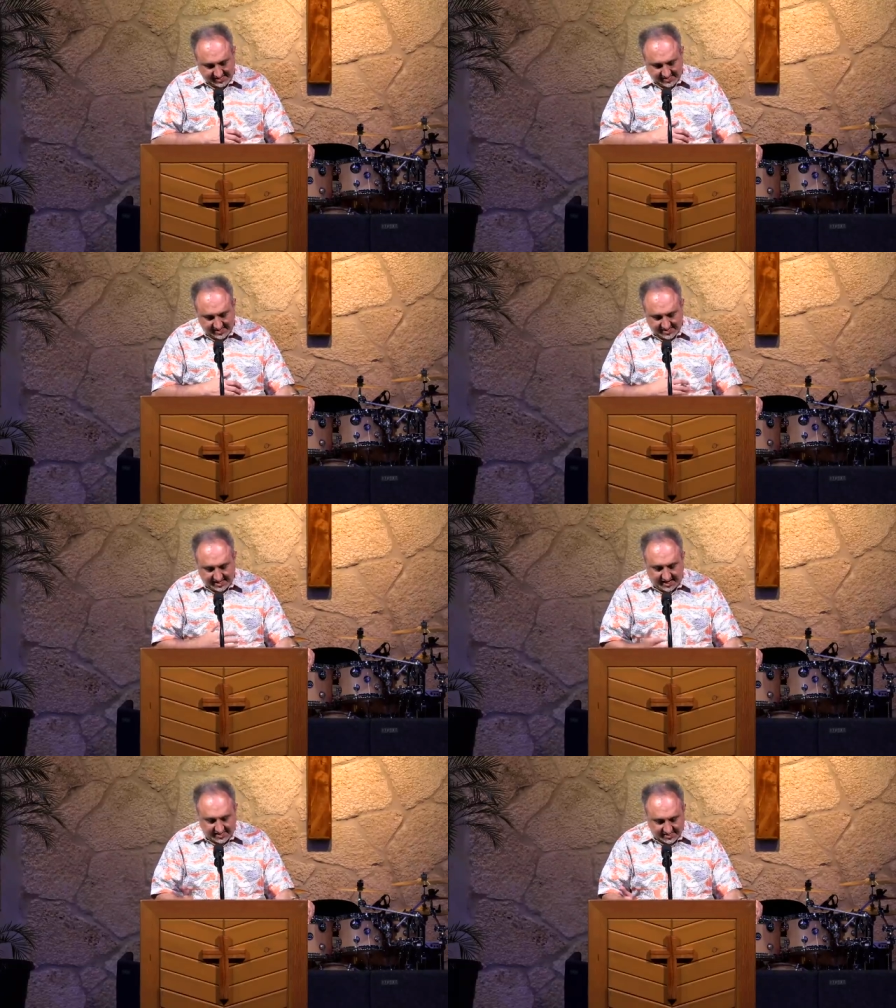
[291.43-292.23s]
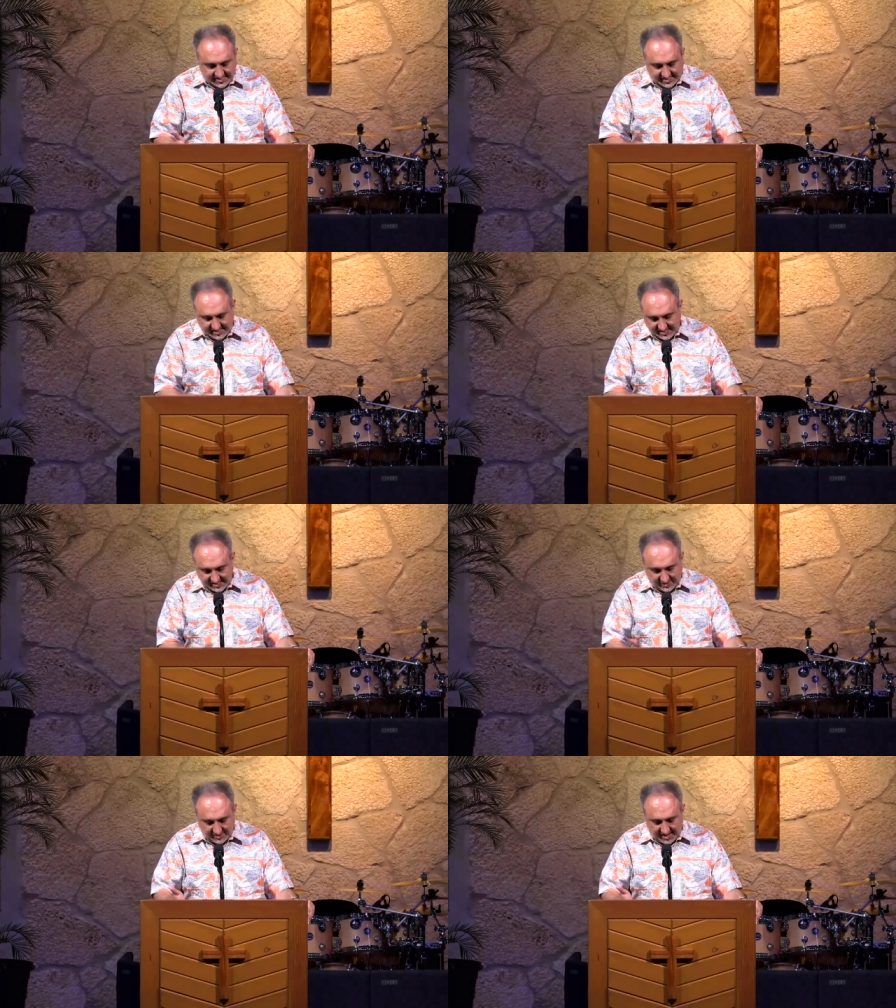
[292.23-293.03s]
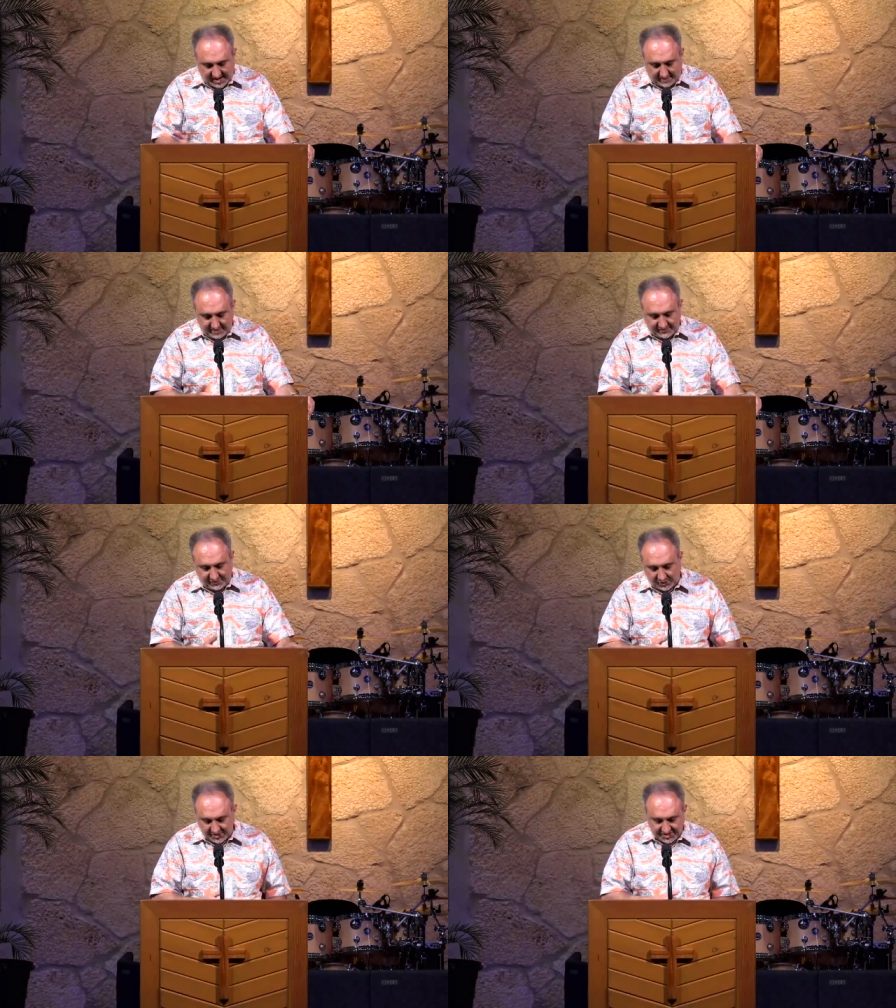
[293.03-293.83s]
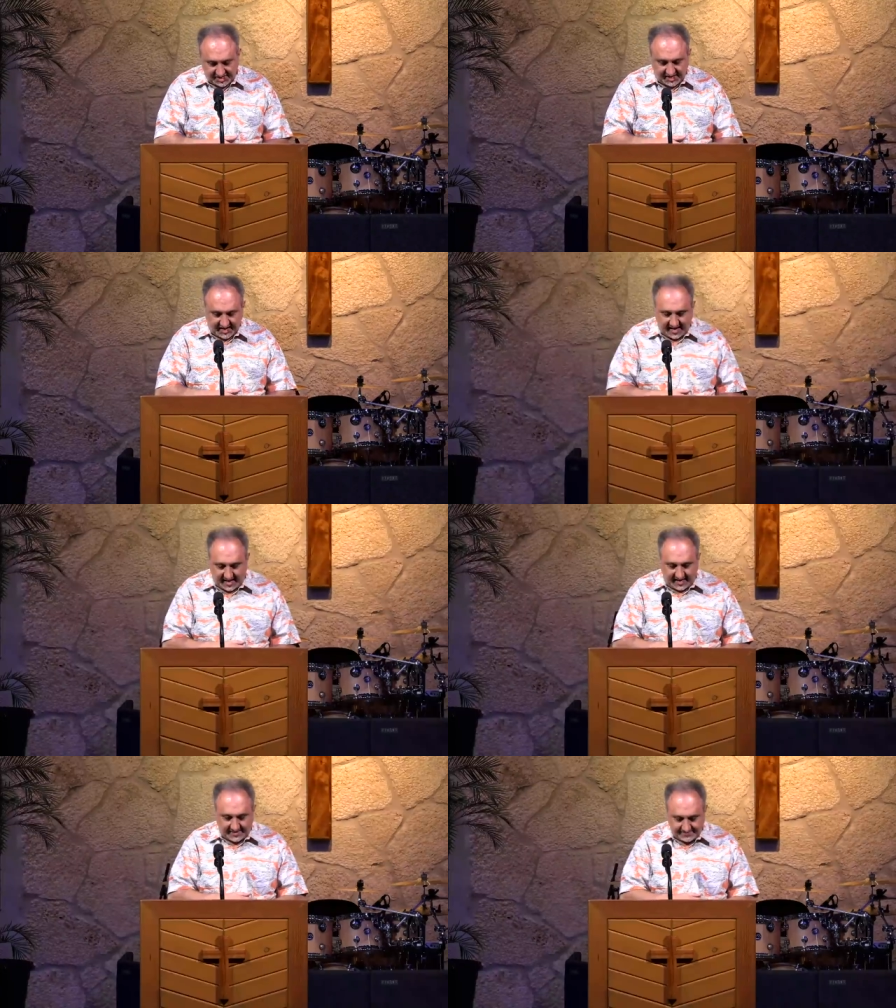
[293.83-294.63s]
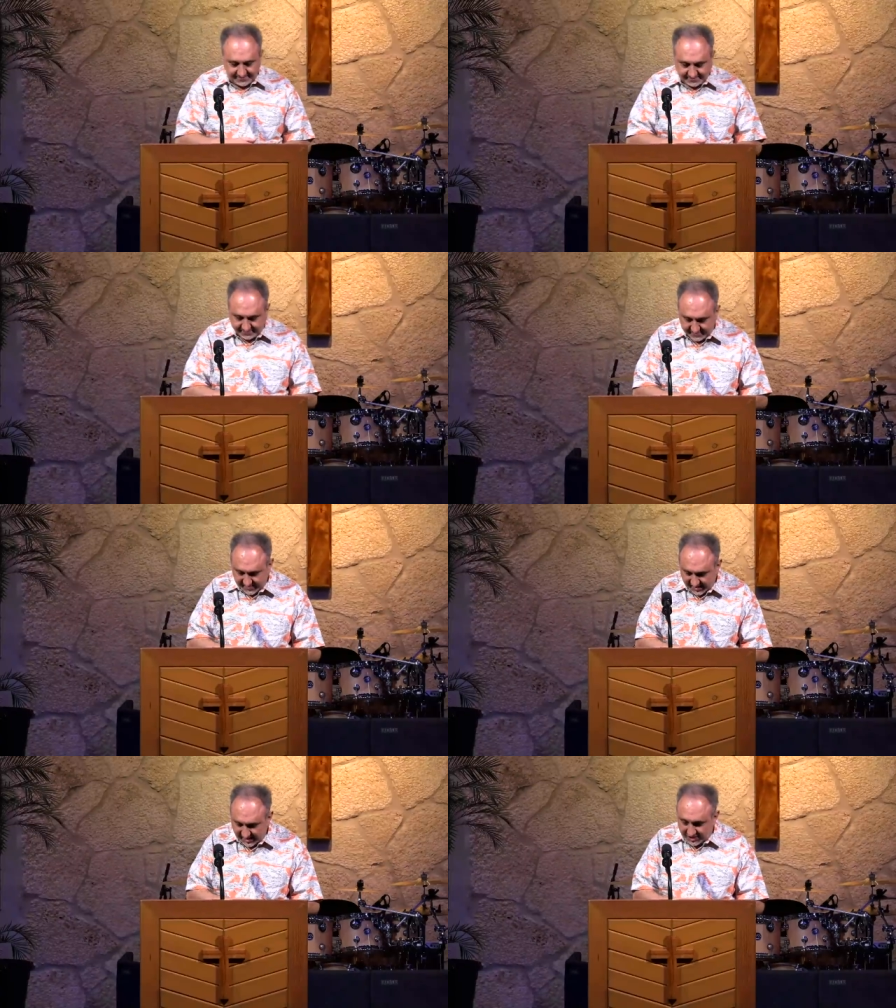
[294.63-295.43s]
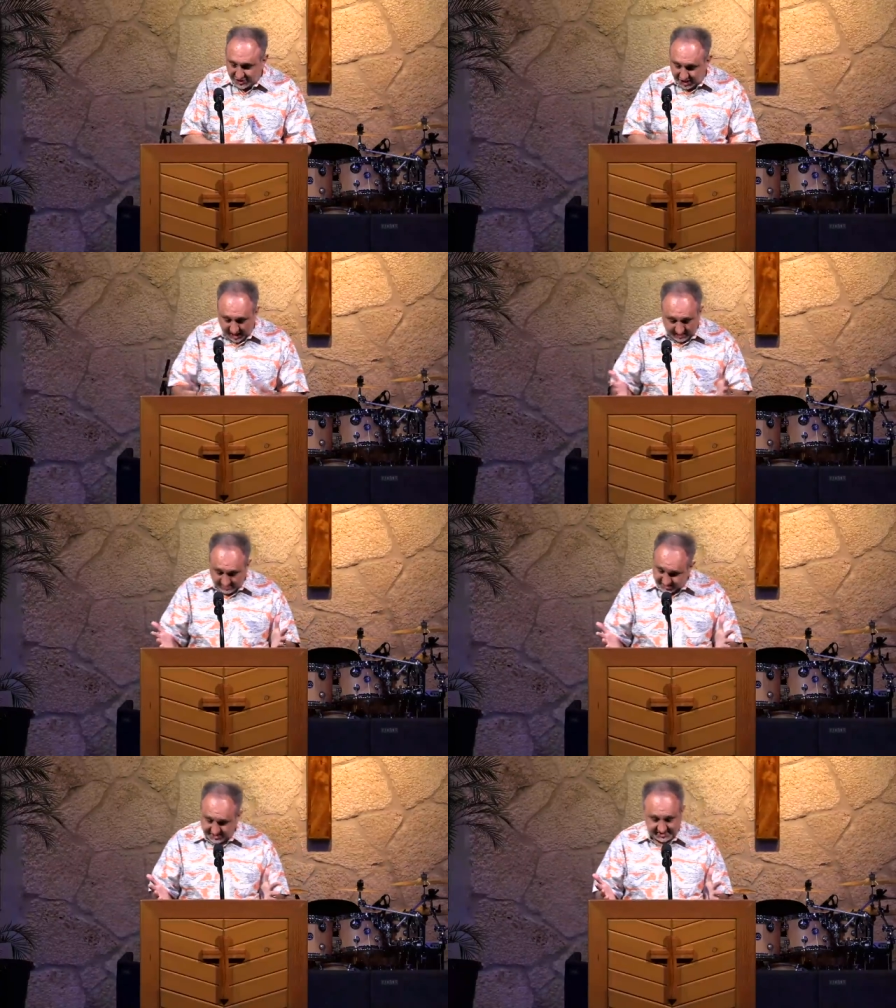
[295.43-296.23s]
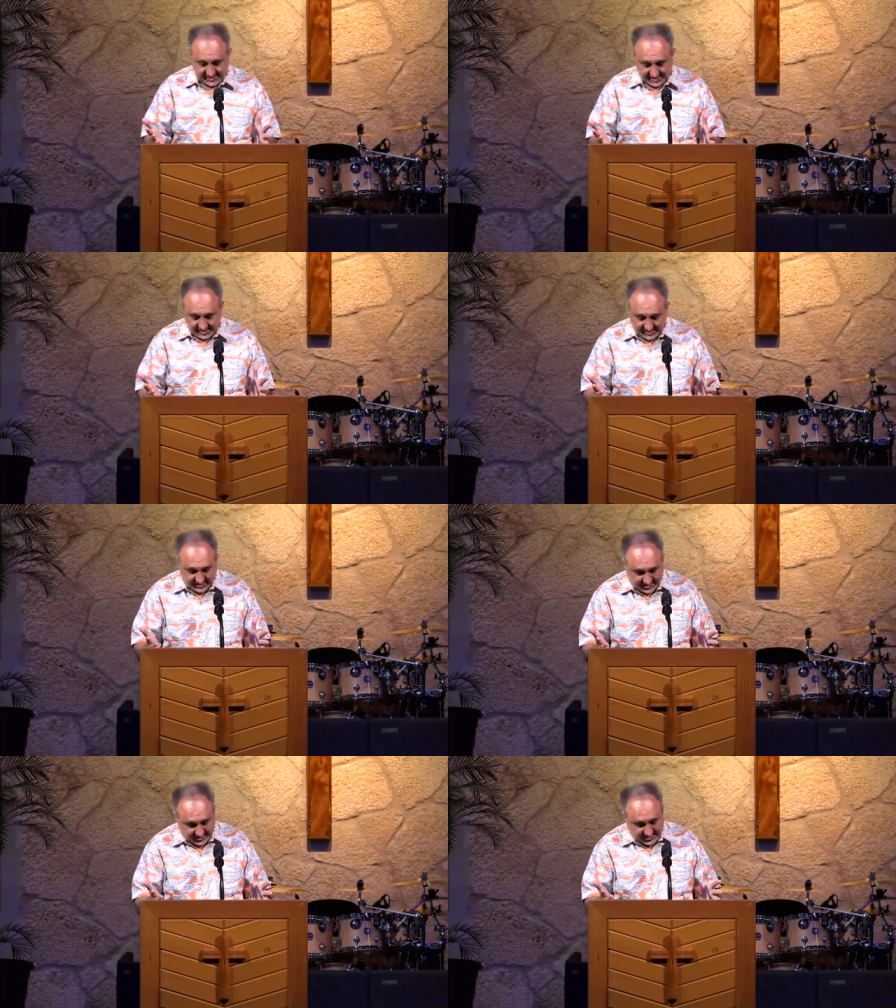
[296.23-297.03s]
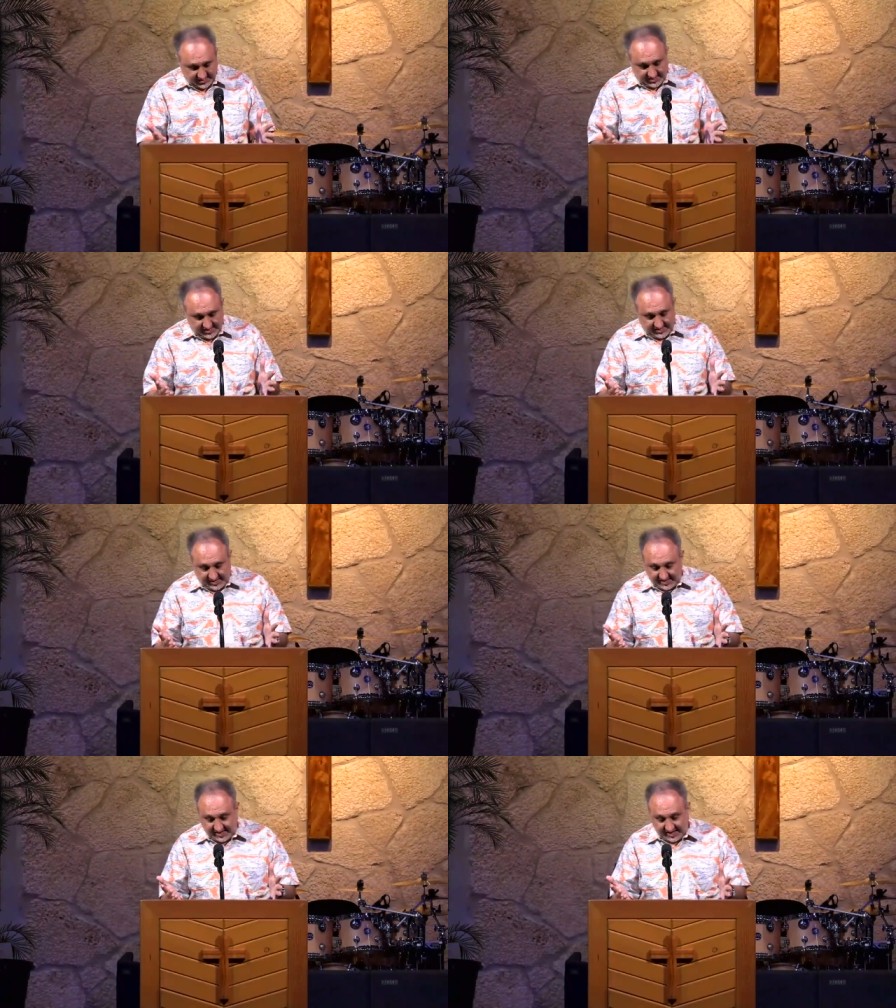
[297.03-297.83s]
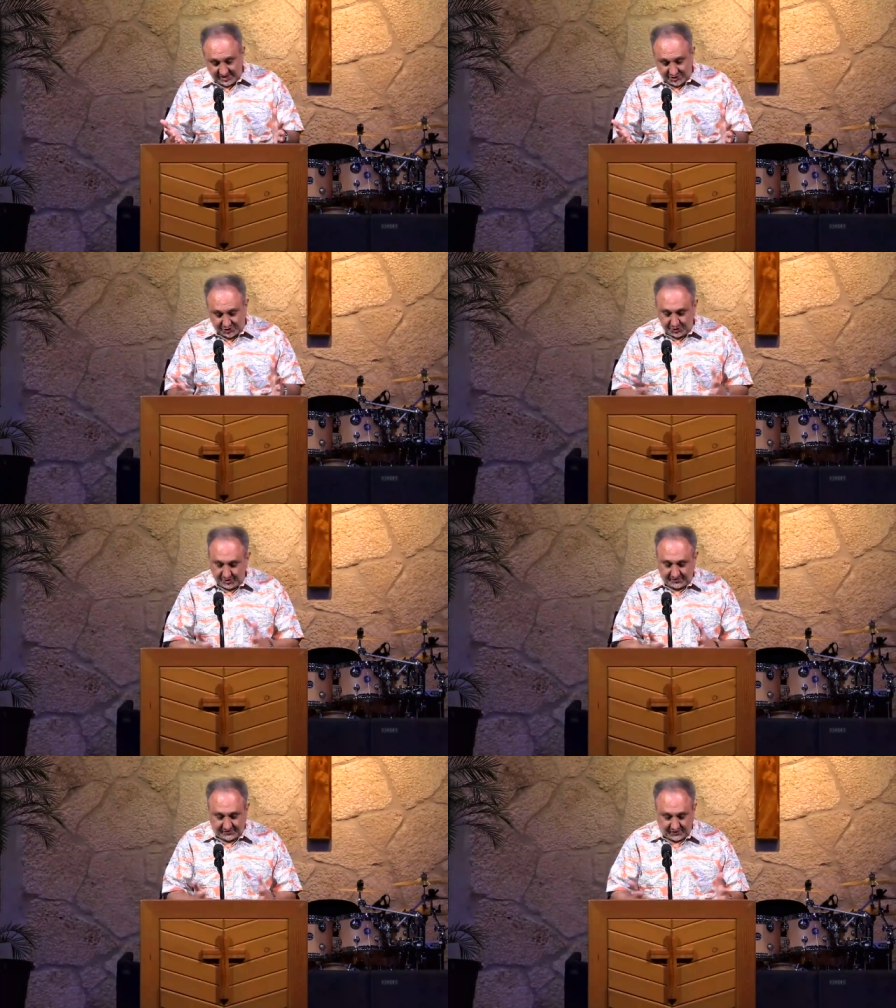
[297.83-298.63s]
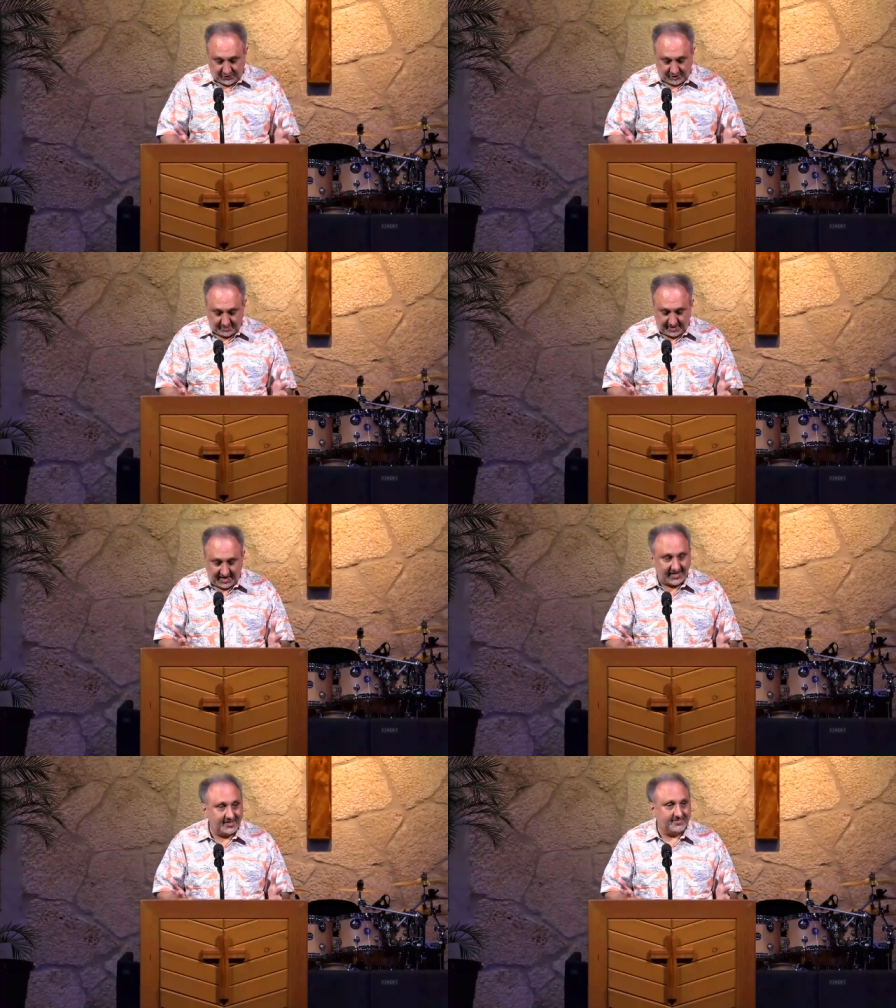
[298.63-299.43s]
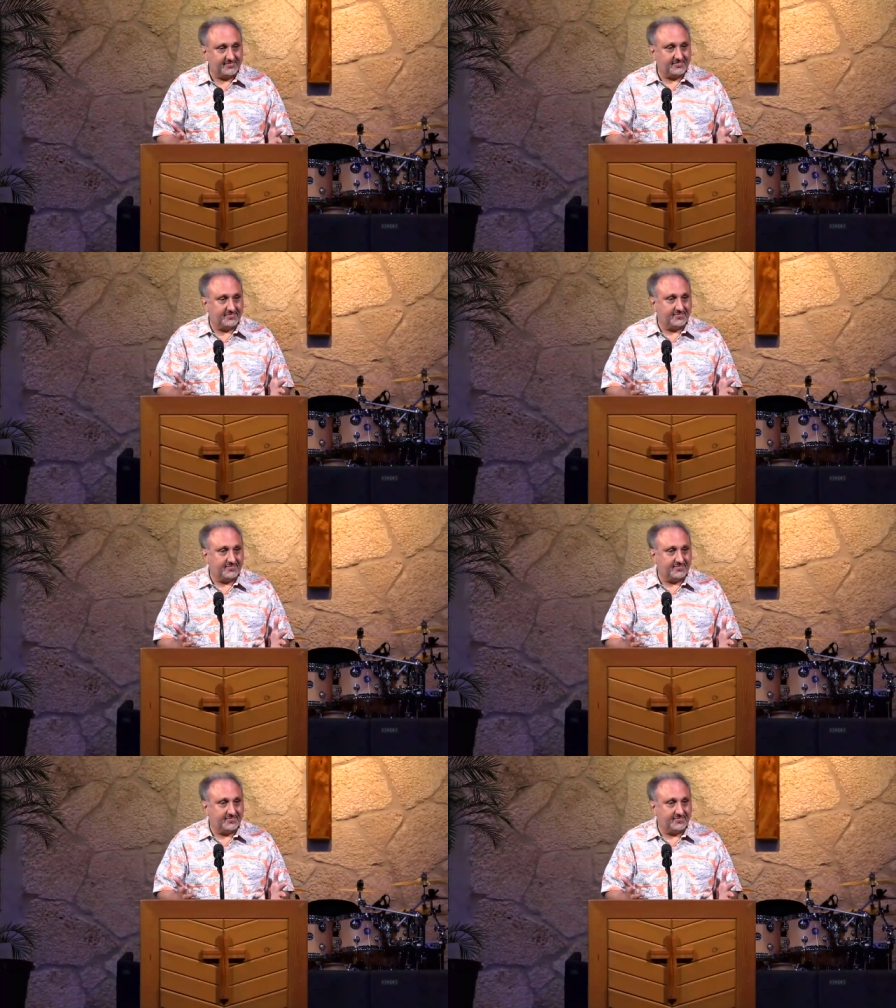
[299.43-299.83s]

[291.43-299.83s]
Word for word: In the text that we have before us today, James, again, true to form, I